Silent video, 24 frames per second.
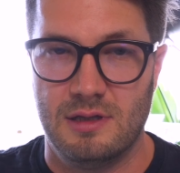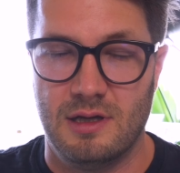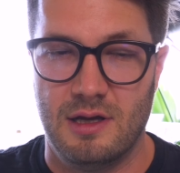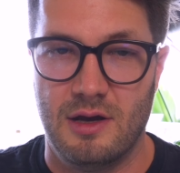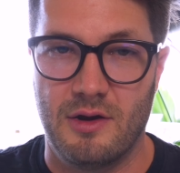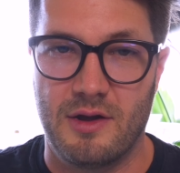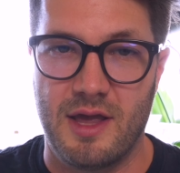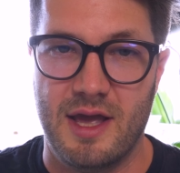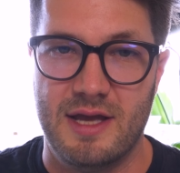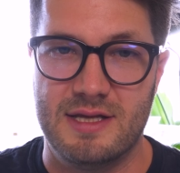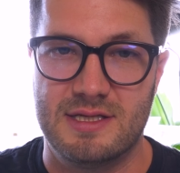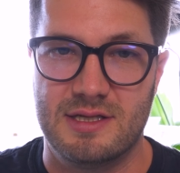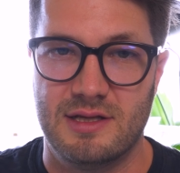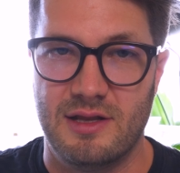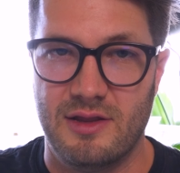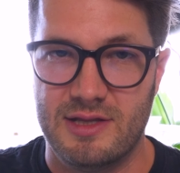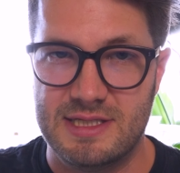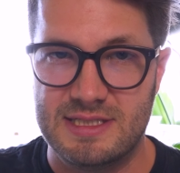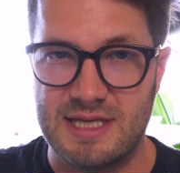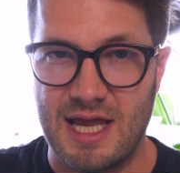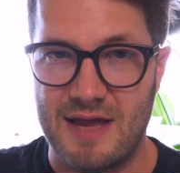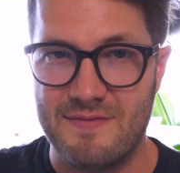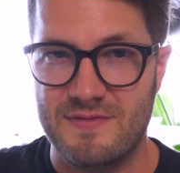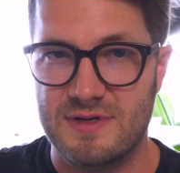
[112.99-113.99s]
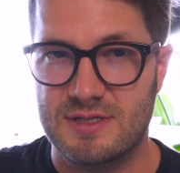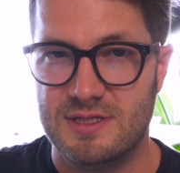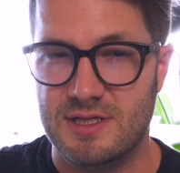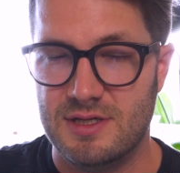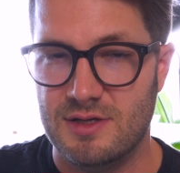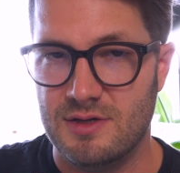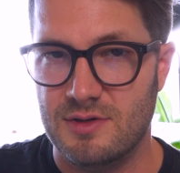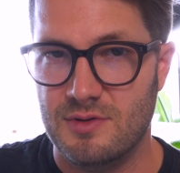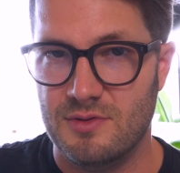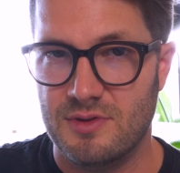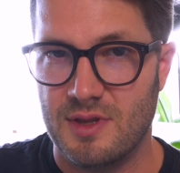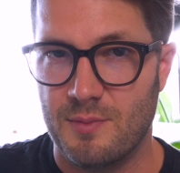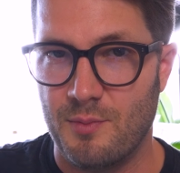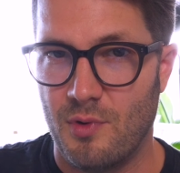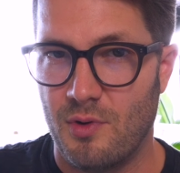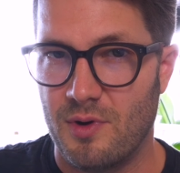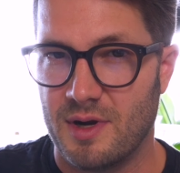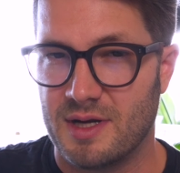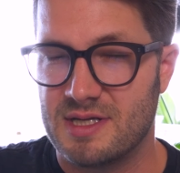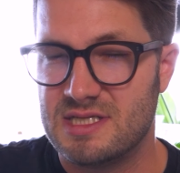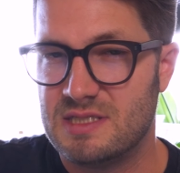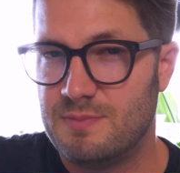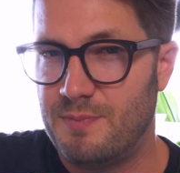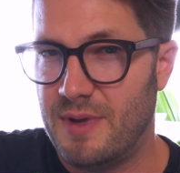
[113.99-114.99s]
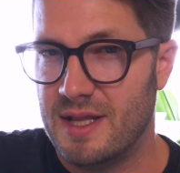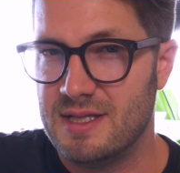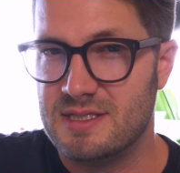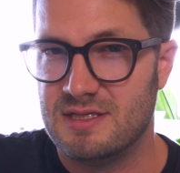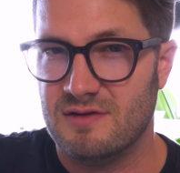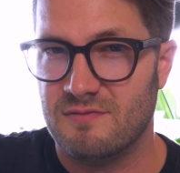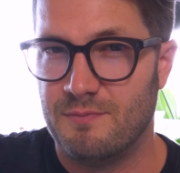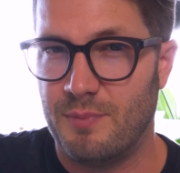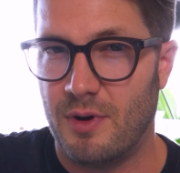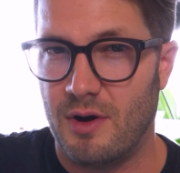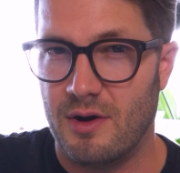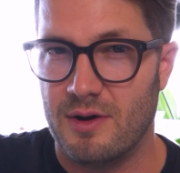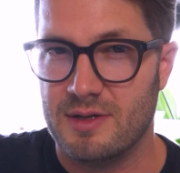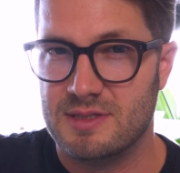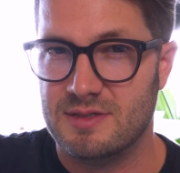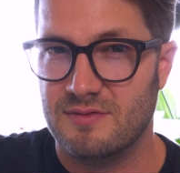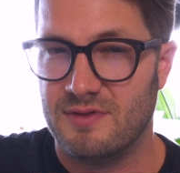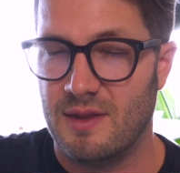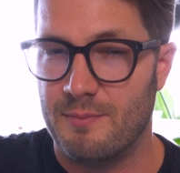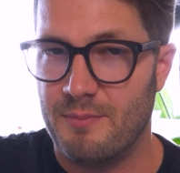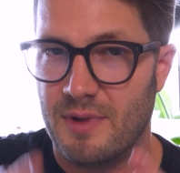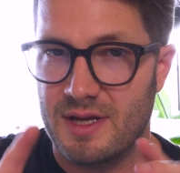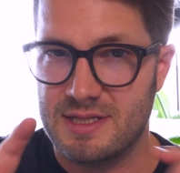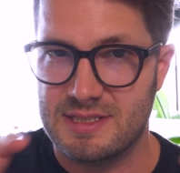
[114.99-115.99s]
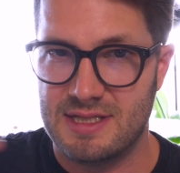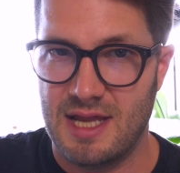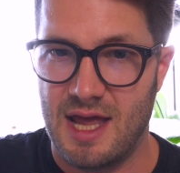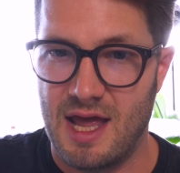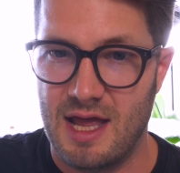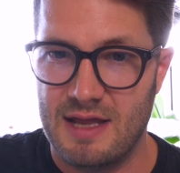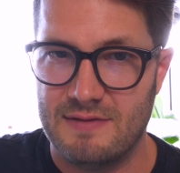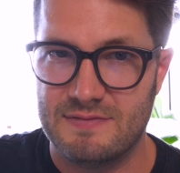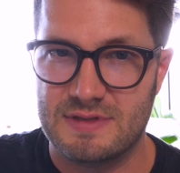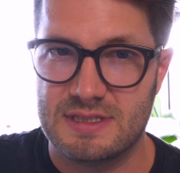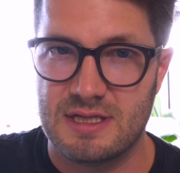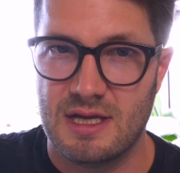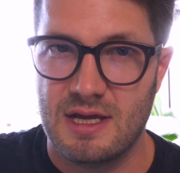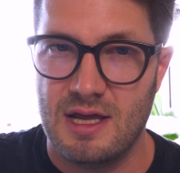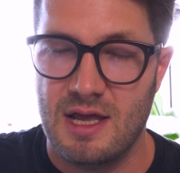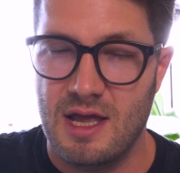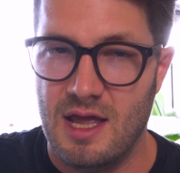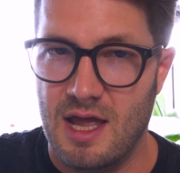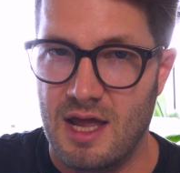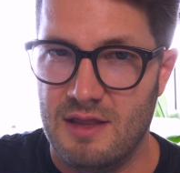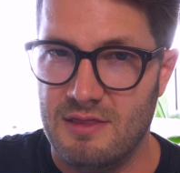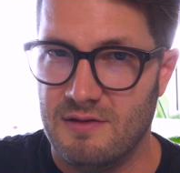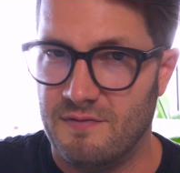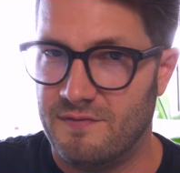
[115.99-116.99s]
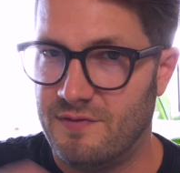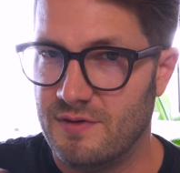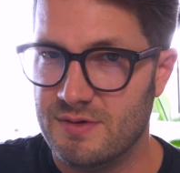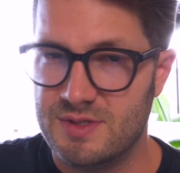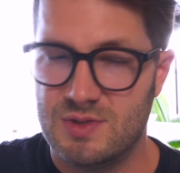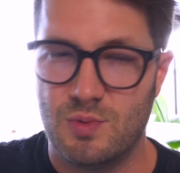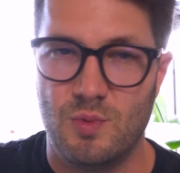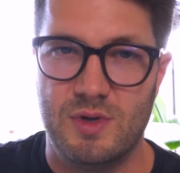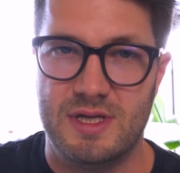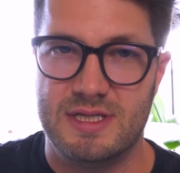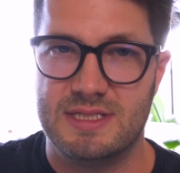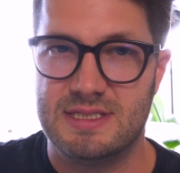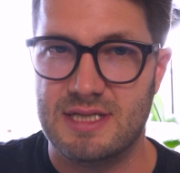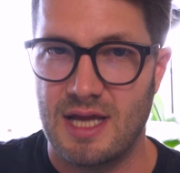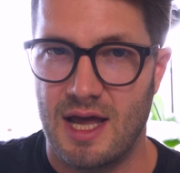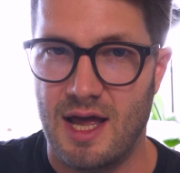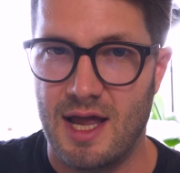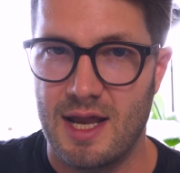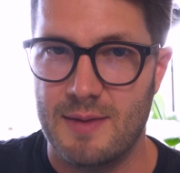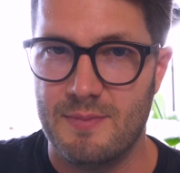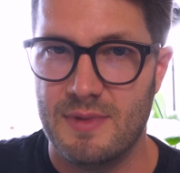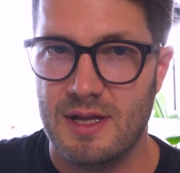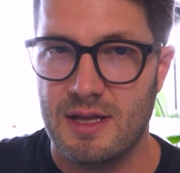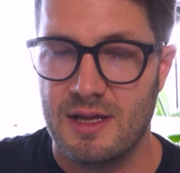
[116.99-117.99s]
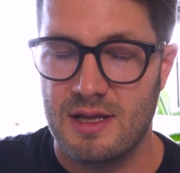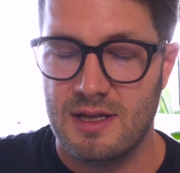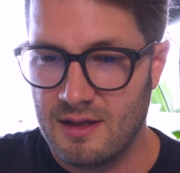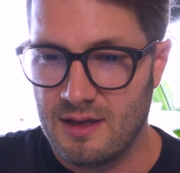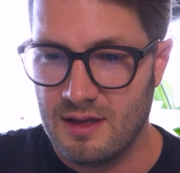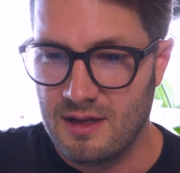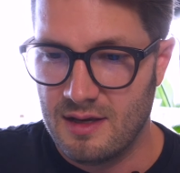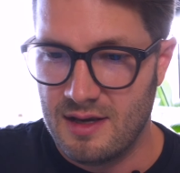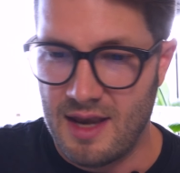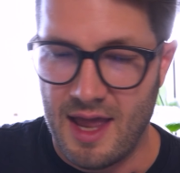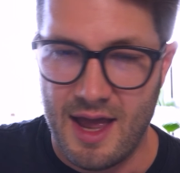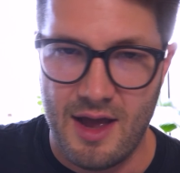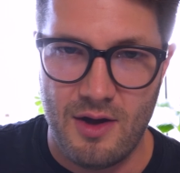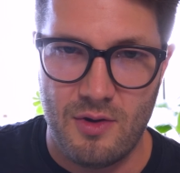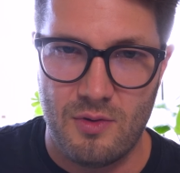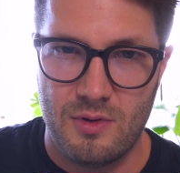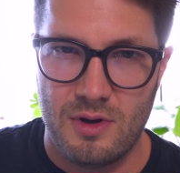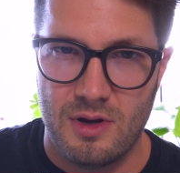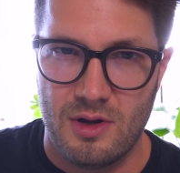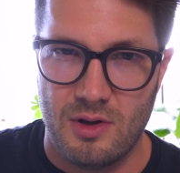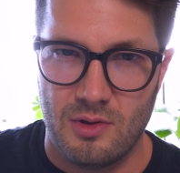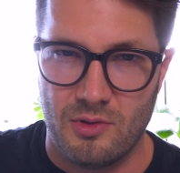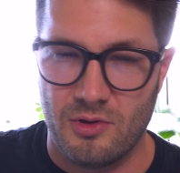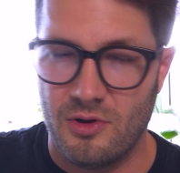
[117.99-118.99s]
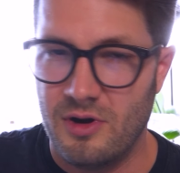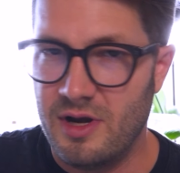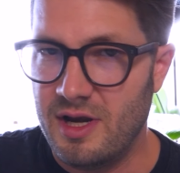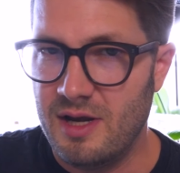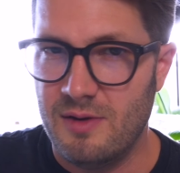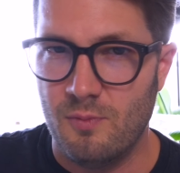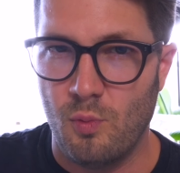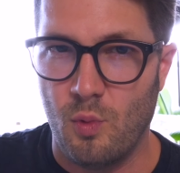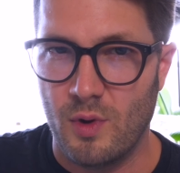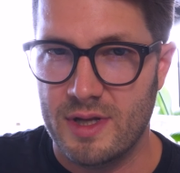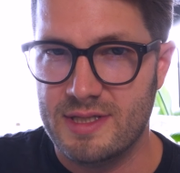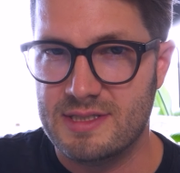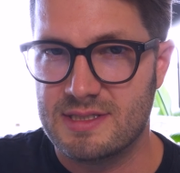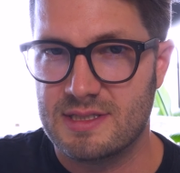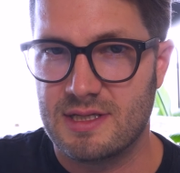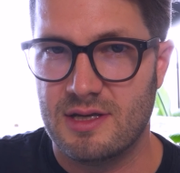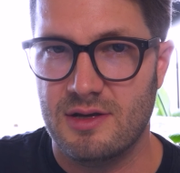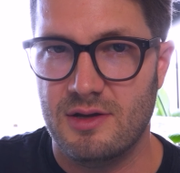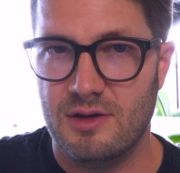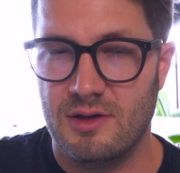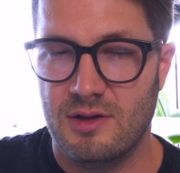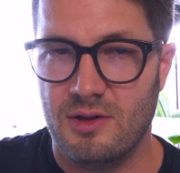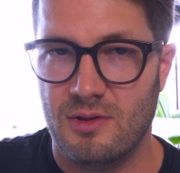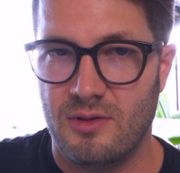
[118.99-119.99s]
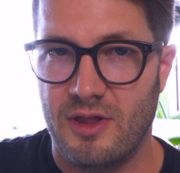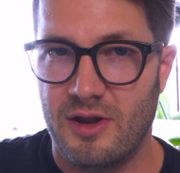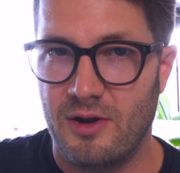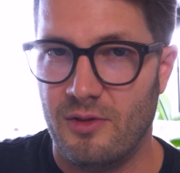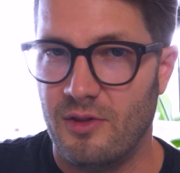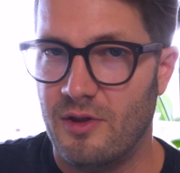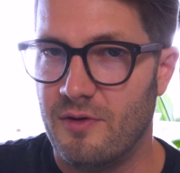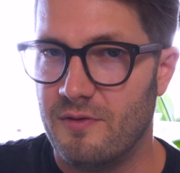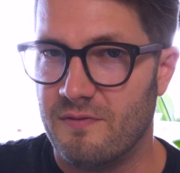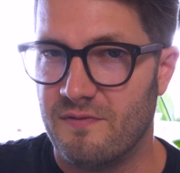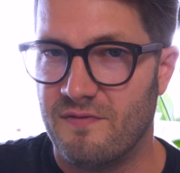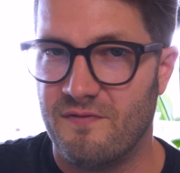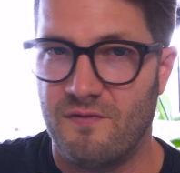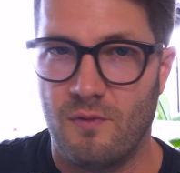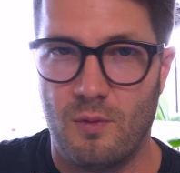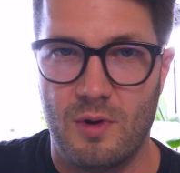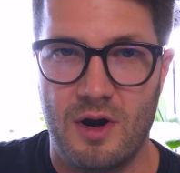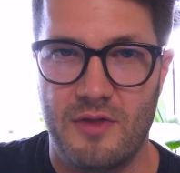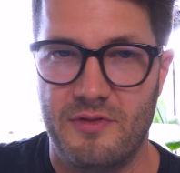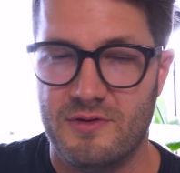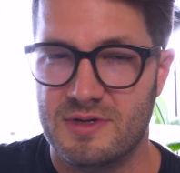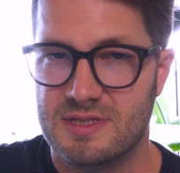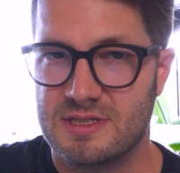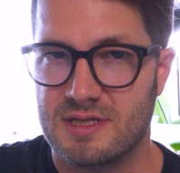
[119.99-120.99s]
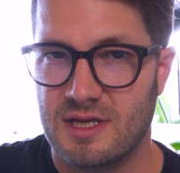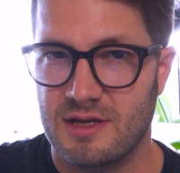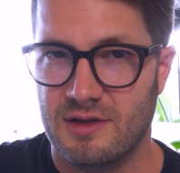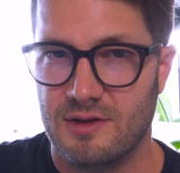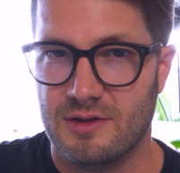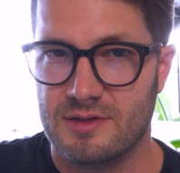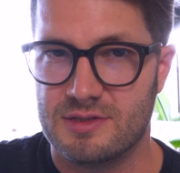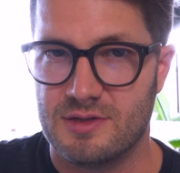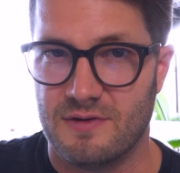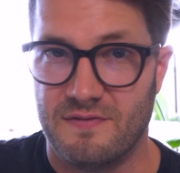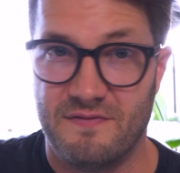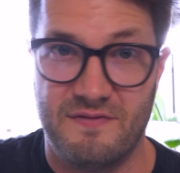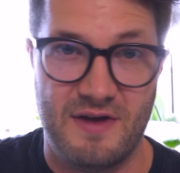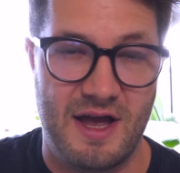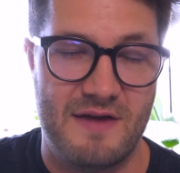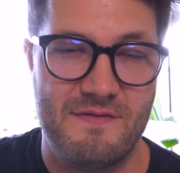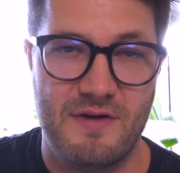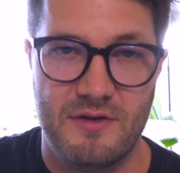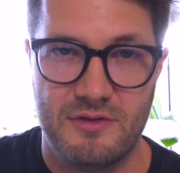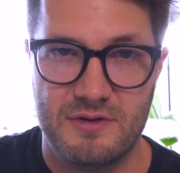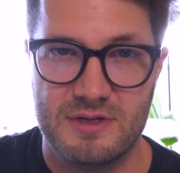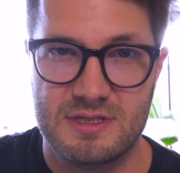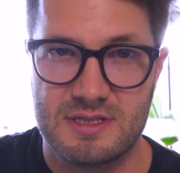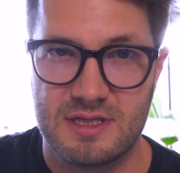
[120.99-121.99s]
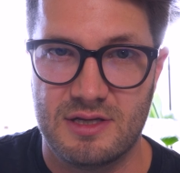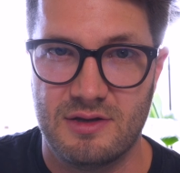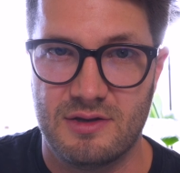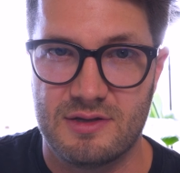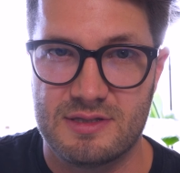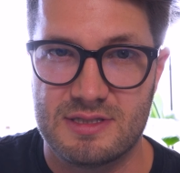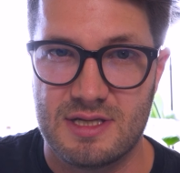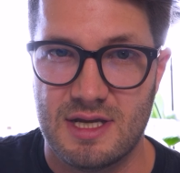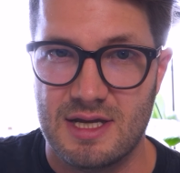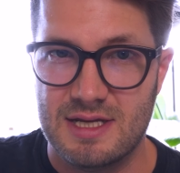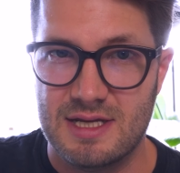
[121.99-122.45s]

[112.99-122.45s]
Okay, so let's dive into the more expensive parts of the must-haves. And the first one is time. Now, learning one skill, let alone 4 other skills or 5 other skills,